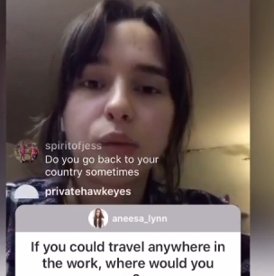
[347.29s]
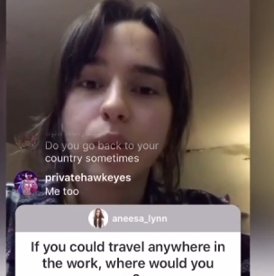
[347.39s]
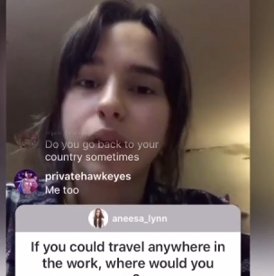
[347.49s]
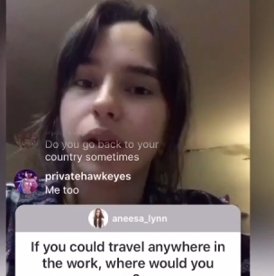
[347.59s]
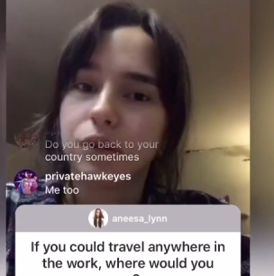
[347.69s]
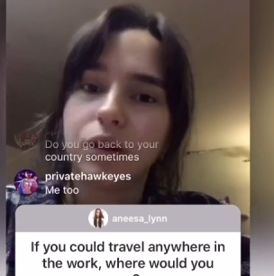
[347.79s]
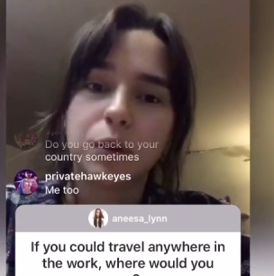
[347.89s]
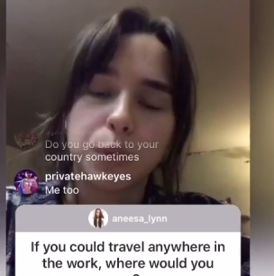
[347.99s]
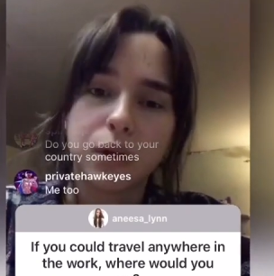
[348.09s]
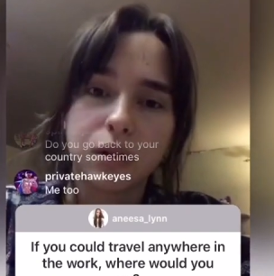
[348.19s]
Yeah, I don't
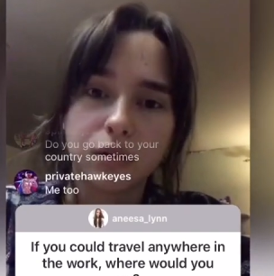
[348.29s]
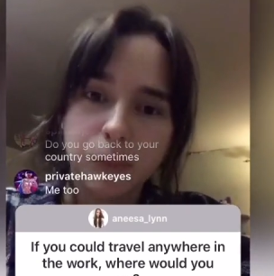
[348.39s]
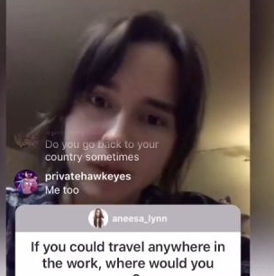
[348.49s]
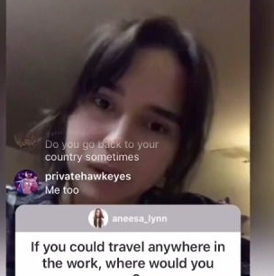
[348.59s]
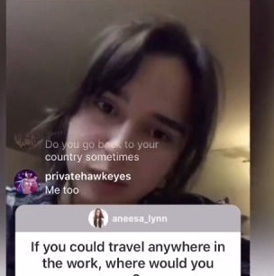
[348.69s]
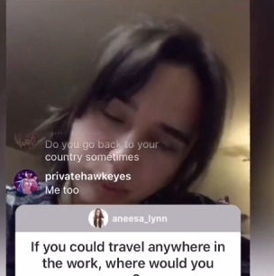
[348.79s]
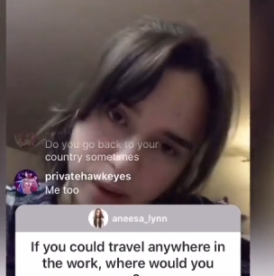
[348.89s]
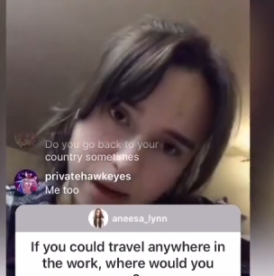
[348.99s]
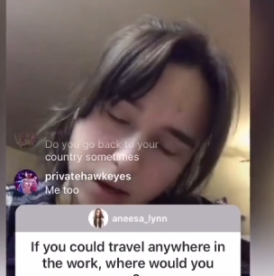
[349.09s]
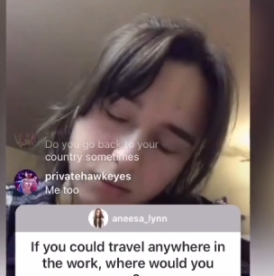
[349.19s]
know why, but I really
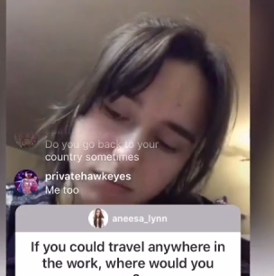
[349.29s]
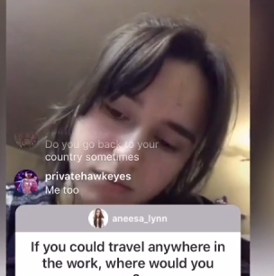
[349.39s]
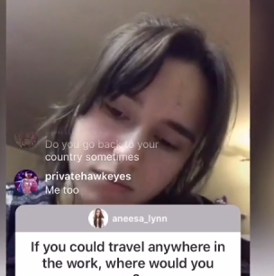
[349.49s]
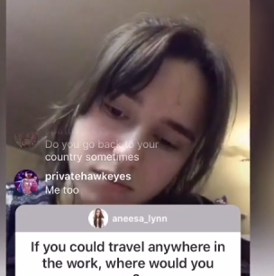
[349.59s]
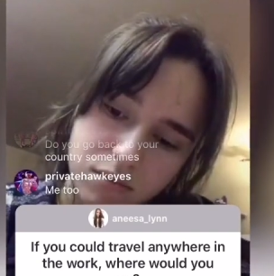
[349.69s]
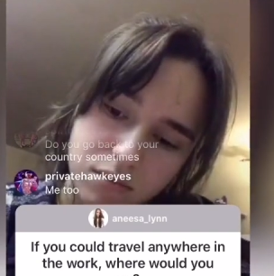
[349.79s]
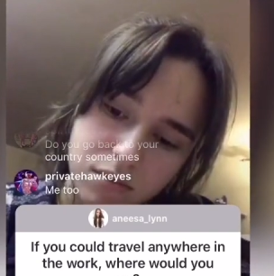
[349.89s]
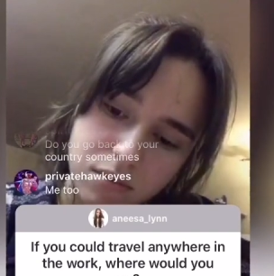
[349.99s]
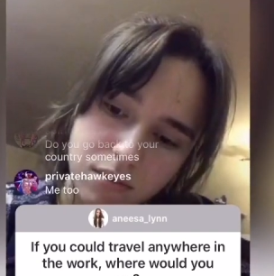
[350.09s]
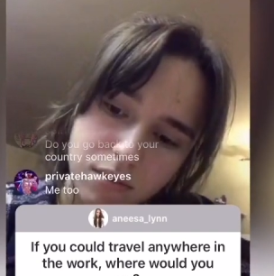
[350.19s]
want to visit
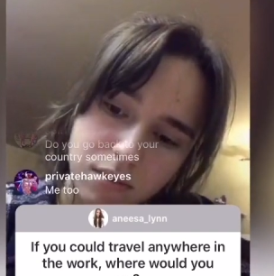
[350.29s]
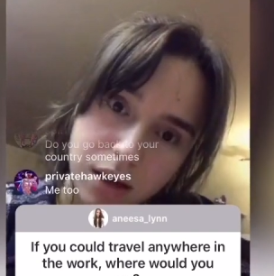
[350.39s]
Spain.